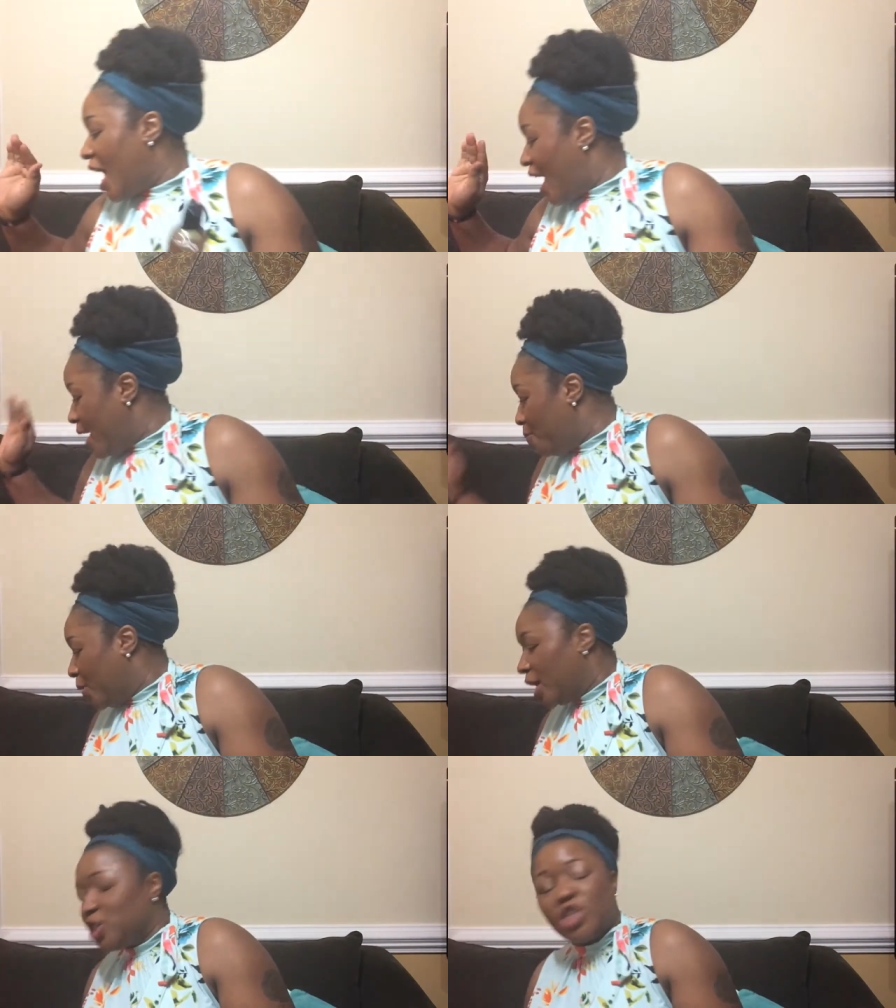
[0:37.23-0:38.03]
I
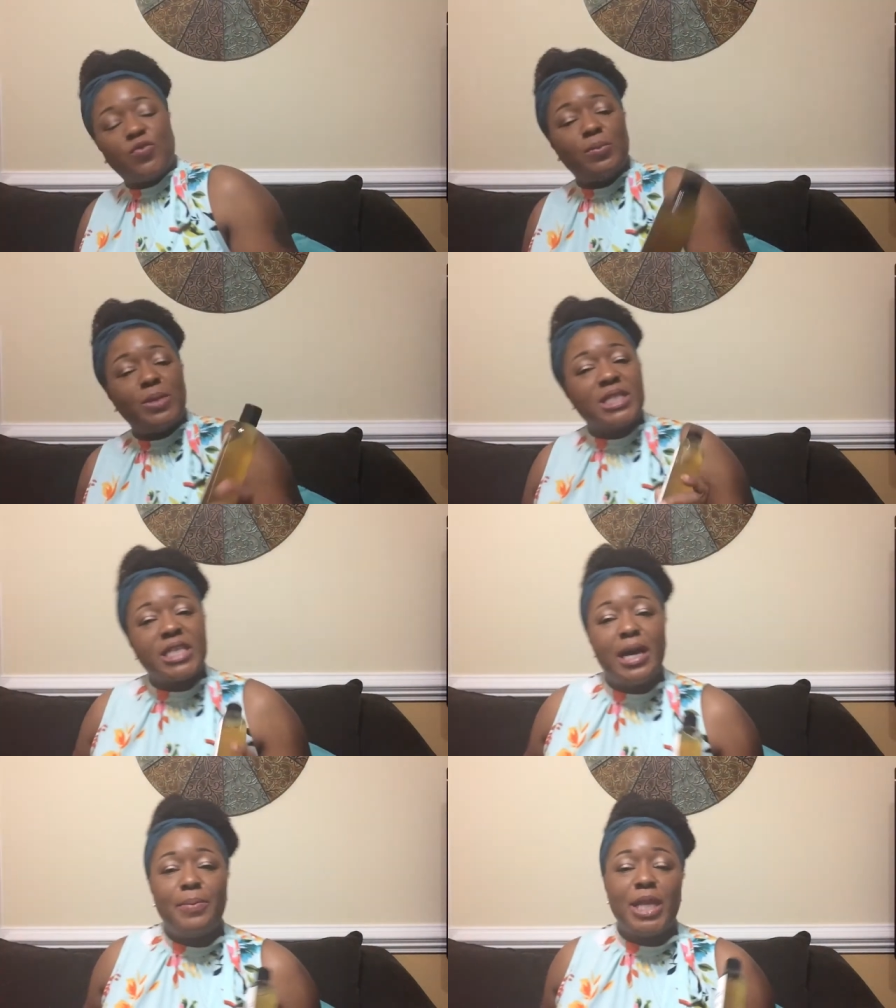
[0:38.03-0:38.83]
purchased from this
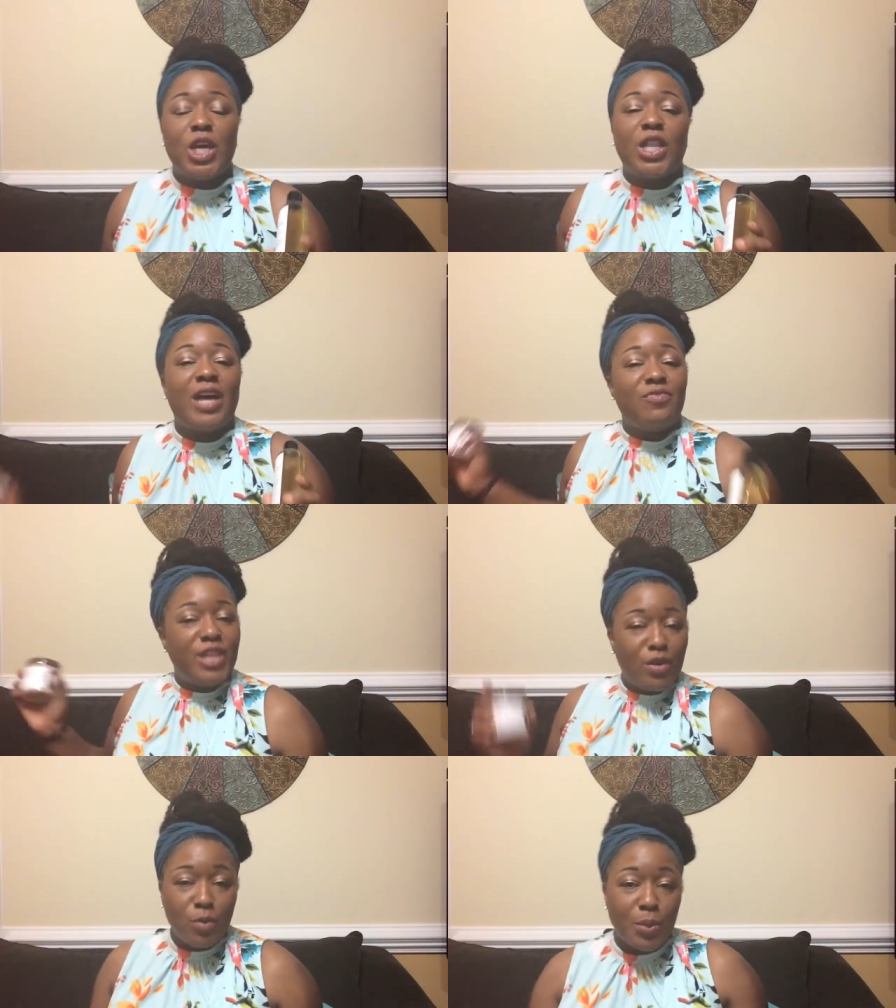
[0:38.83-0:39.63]
company, y'all, I've
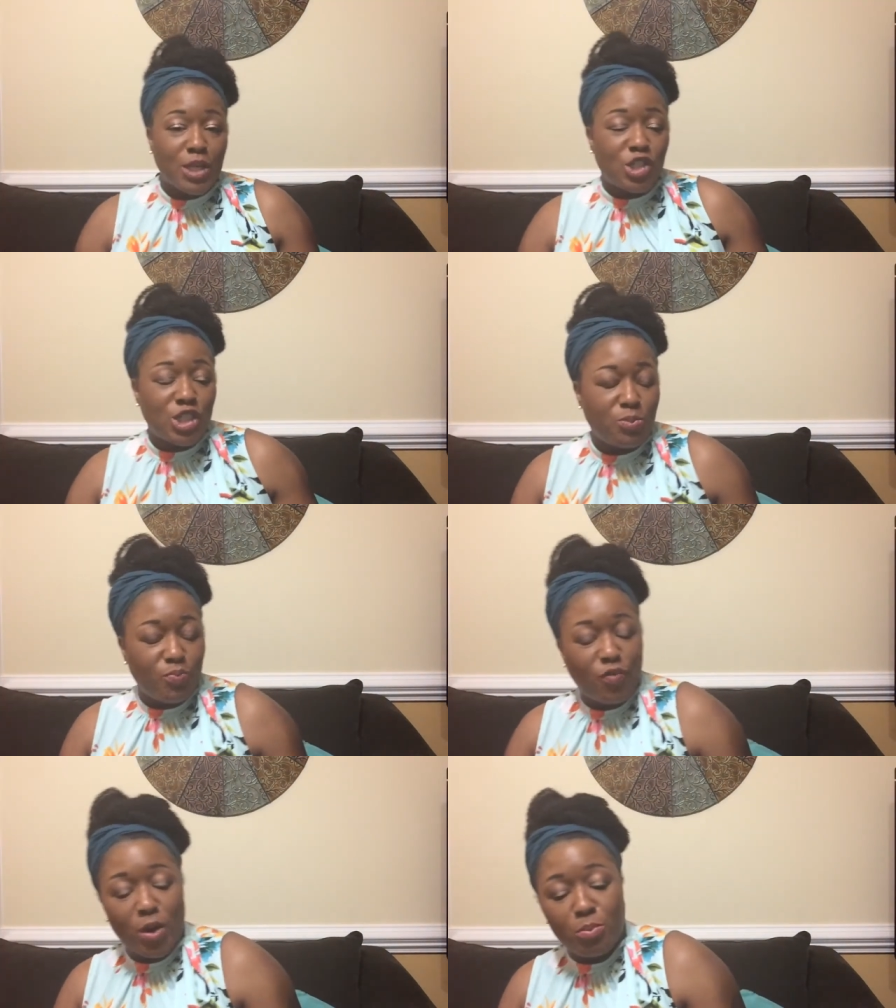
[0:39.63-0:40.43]
never
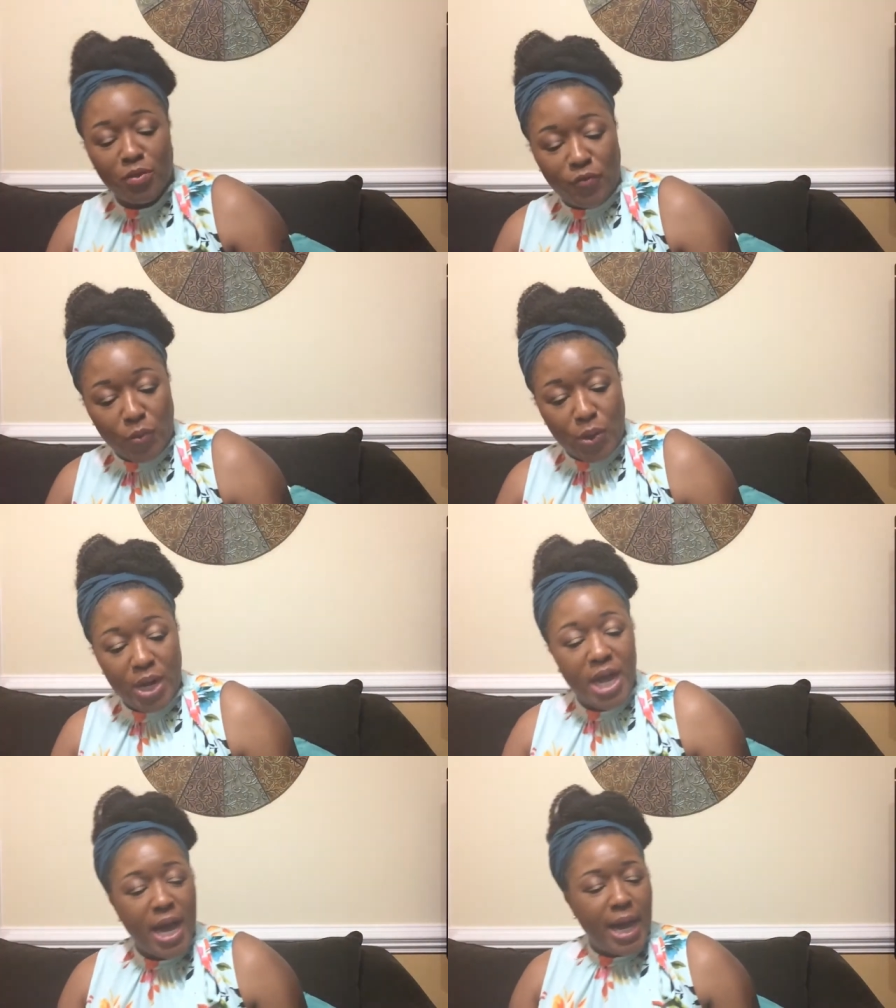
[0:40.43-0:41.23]
purchased from before.